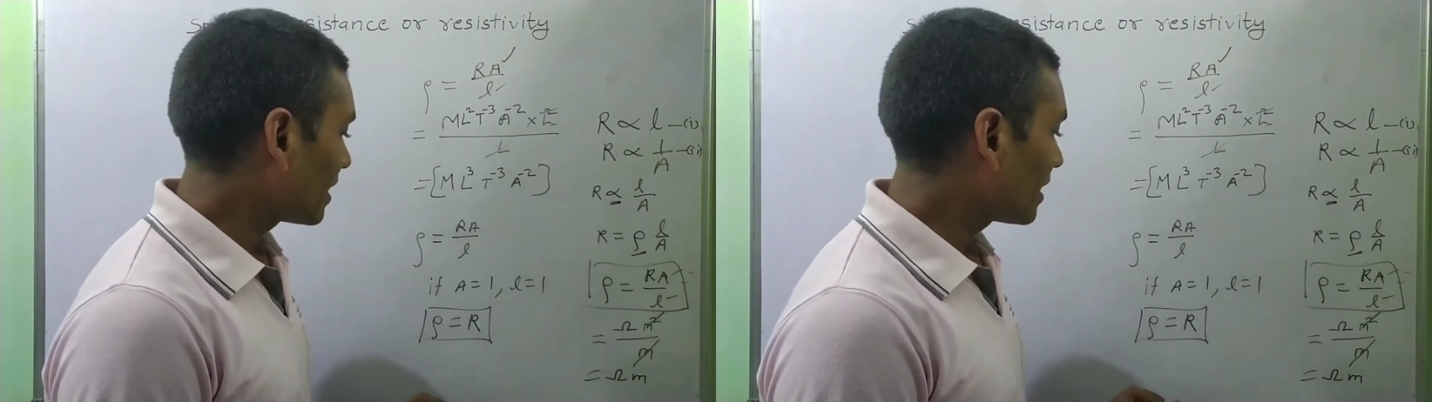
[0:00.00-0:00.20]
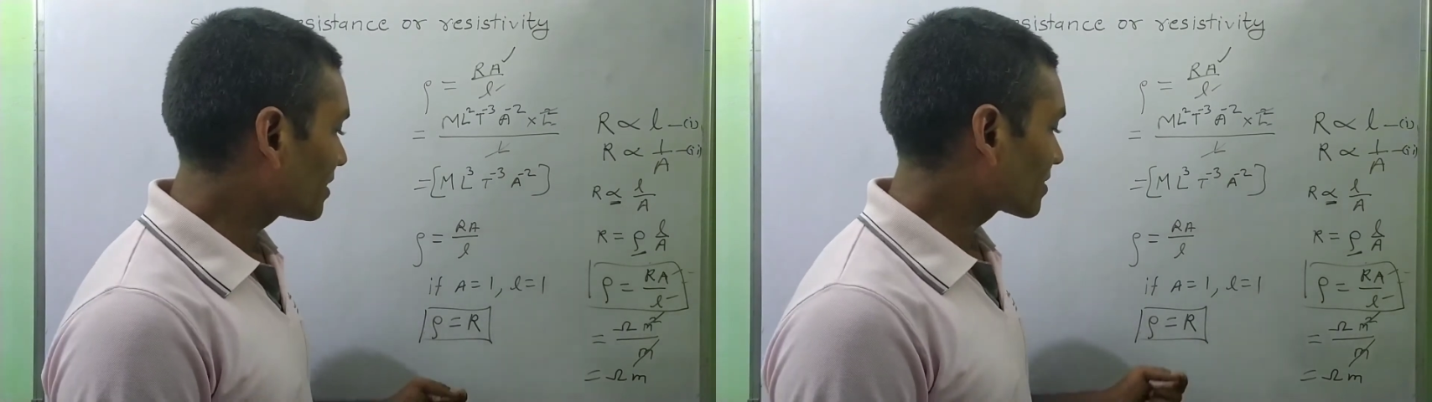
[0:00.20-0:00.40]

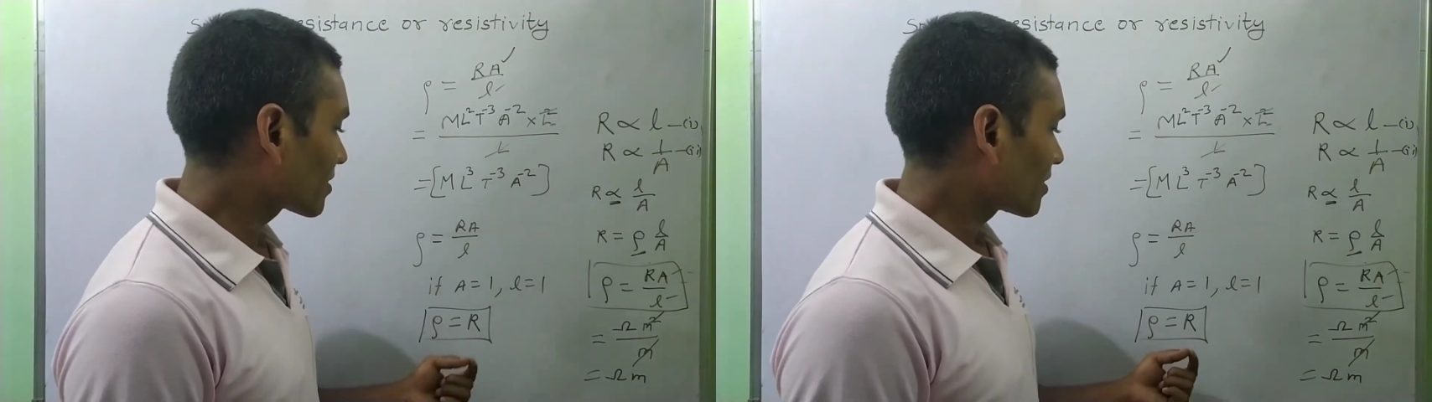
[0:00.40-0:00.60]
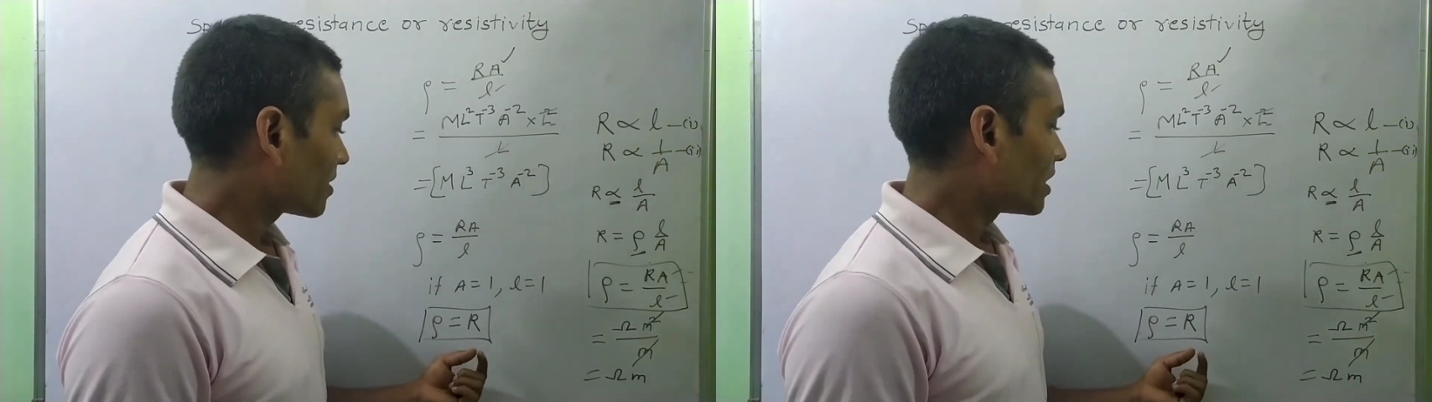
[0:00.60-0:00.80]

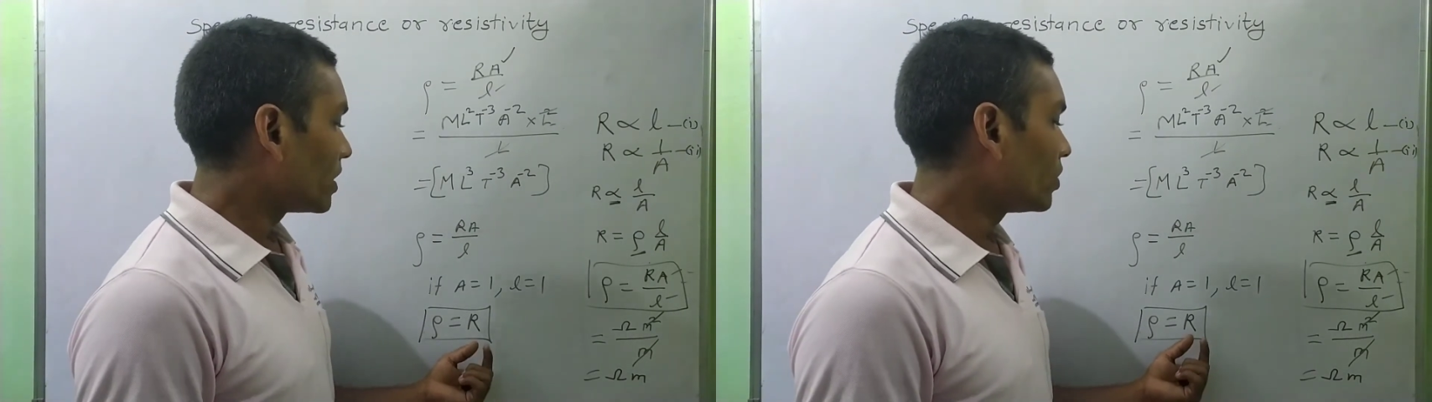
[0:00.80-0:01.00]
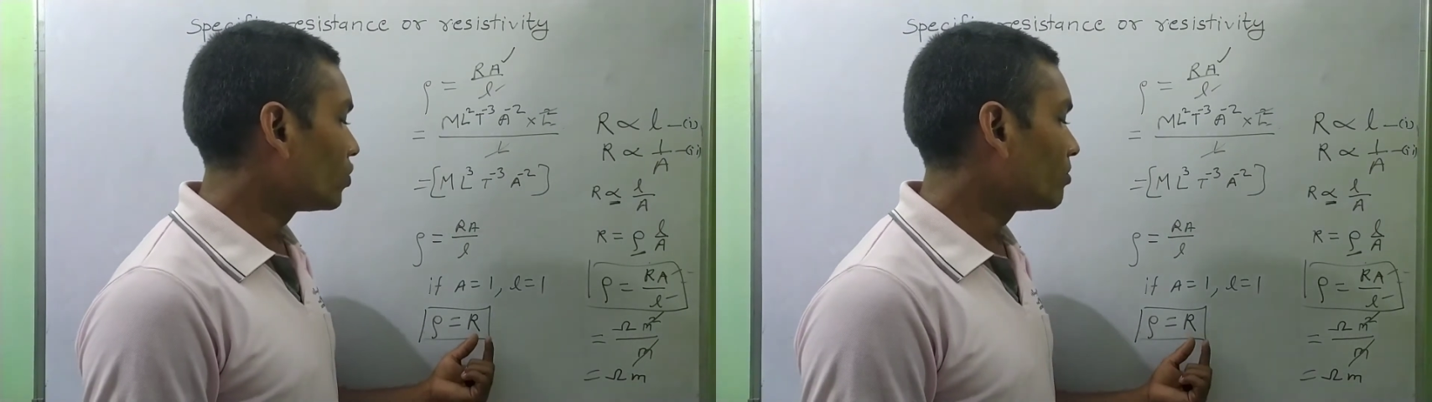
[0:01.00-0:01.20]
is
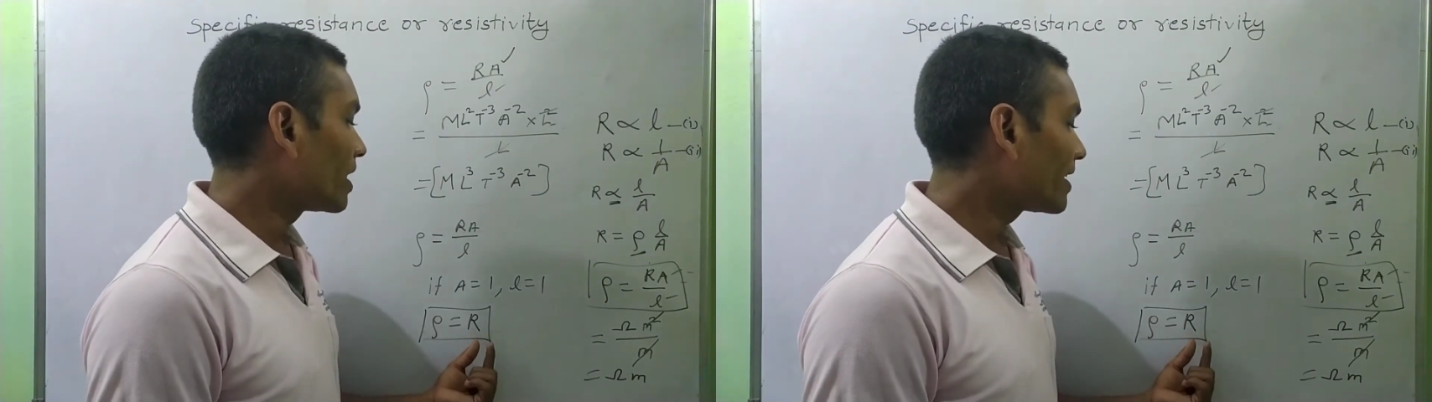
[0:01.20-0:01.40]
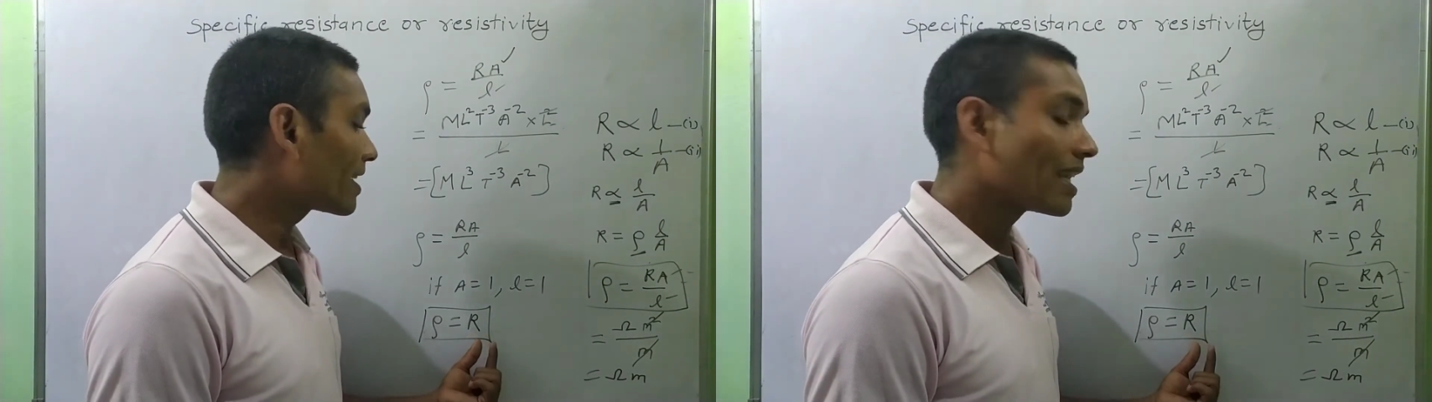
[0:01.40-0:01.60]

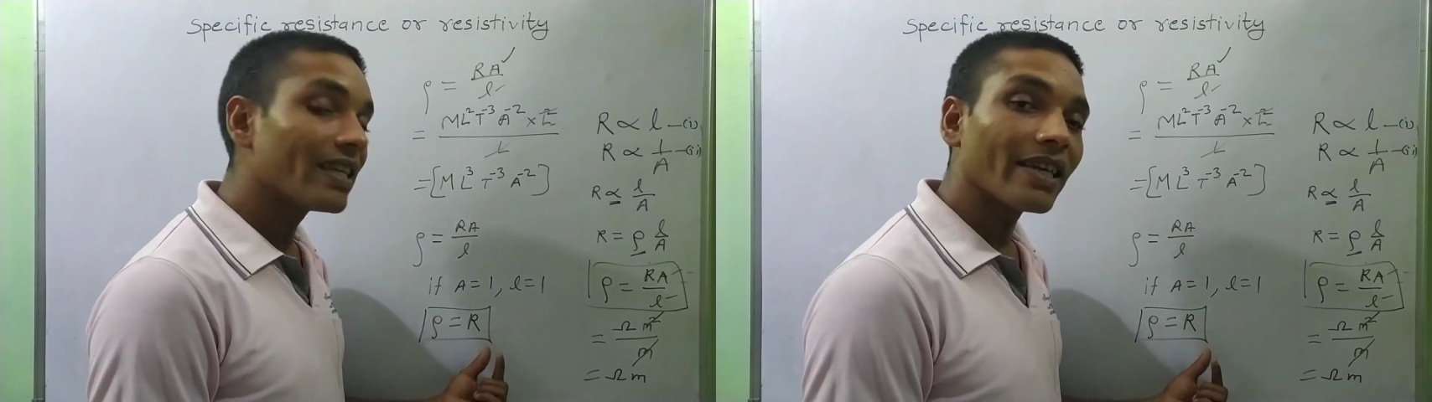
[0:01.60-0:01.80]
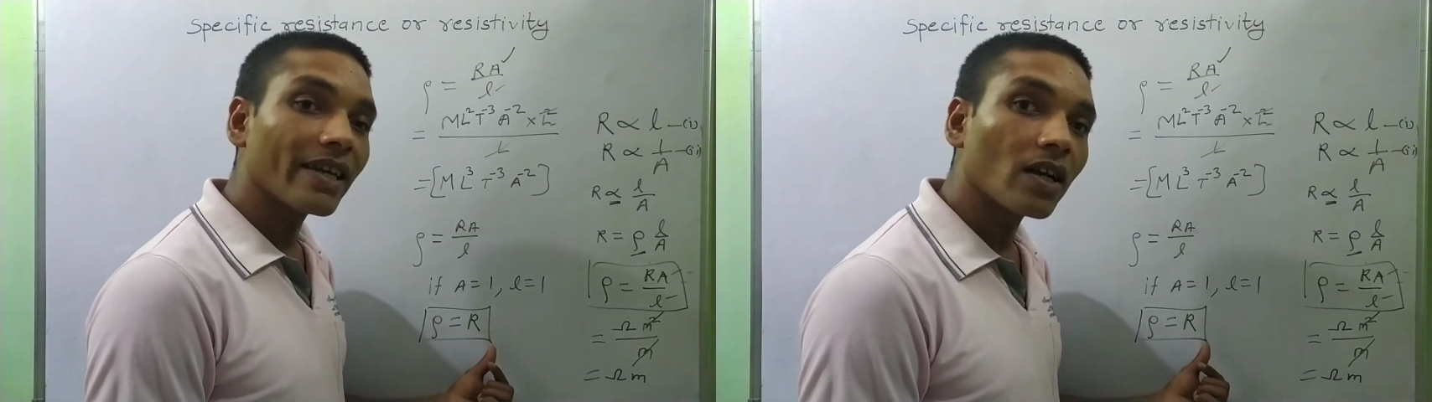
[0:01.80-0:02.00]
numerically